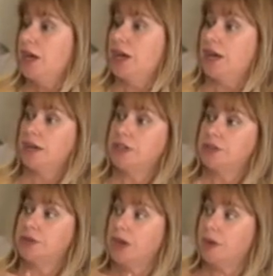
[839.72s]
and
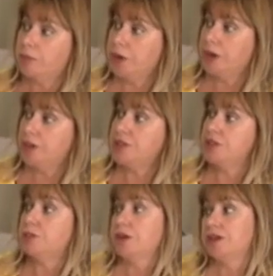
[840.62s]
you have parents,
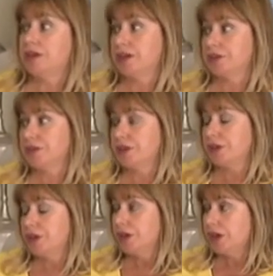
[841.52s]
your parent
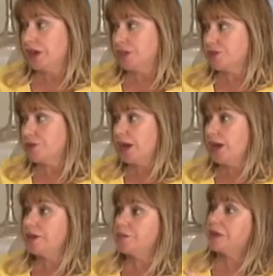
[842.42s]
has
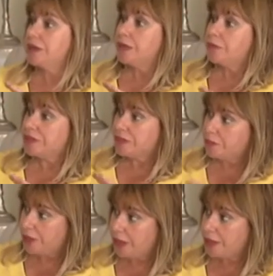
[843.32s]
right, but
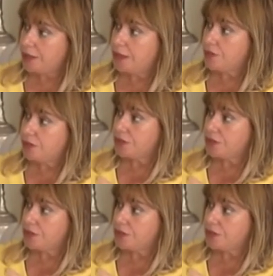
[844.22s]
depend of the